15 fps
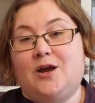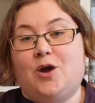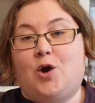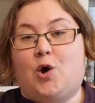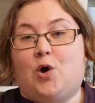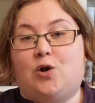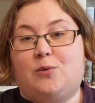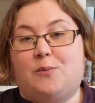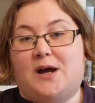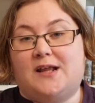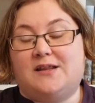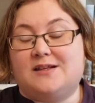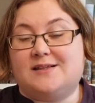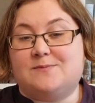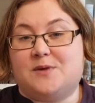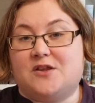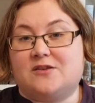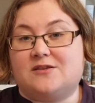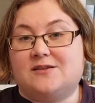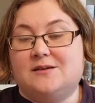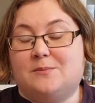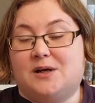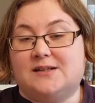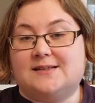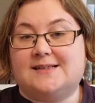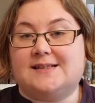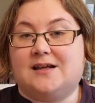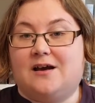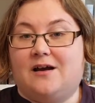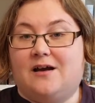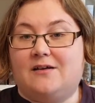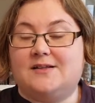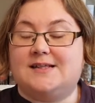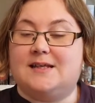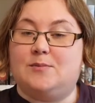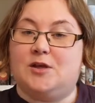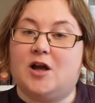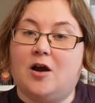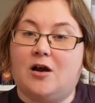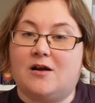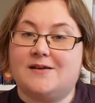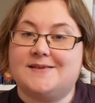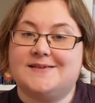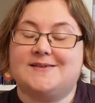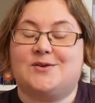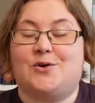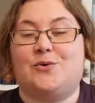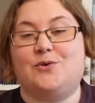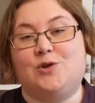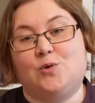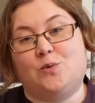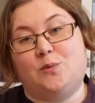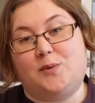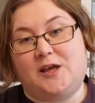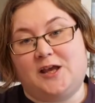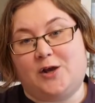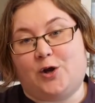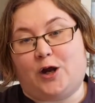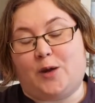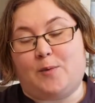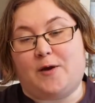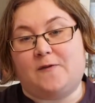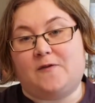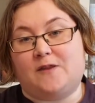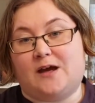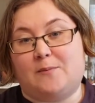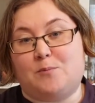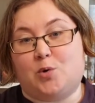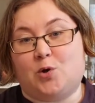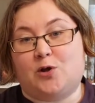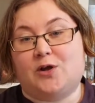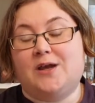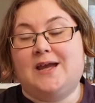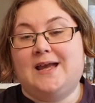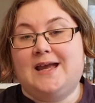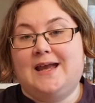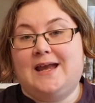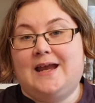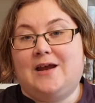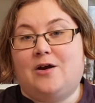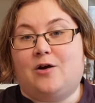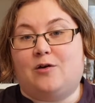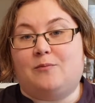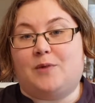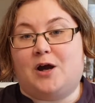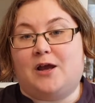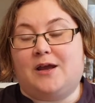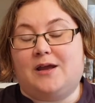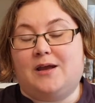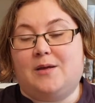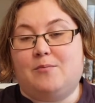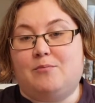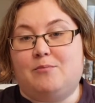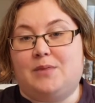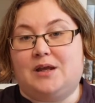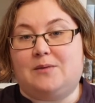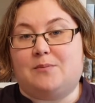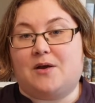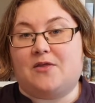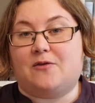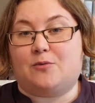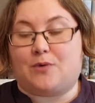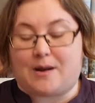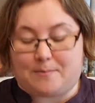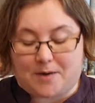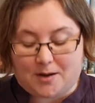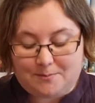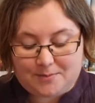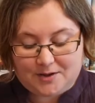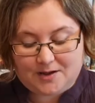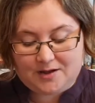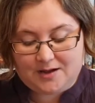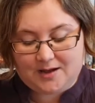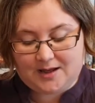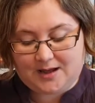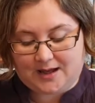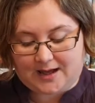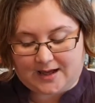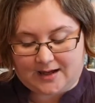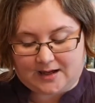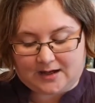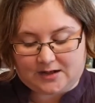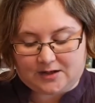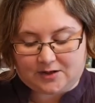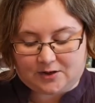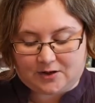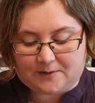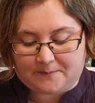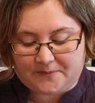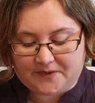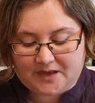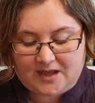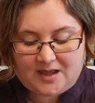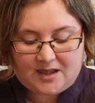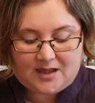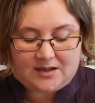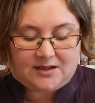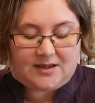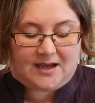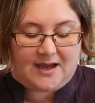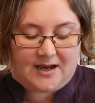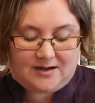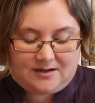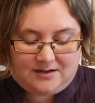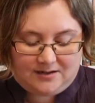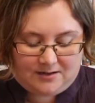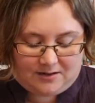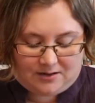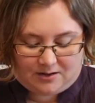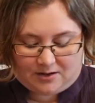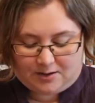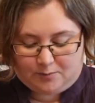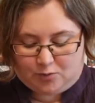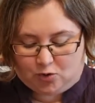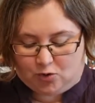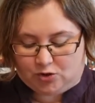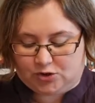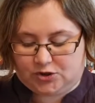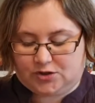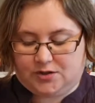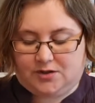on my this month's TBR. So you will be hearing about that book on my mid-month wrap-up. And then I bought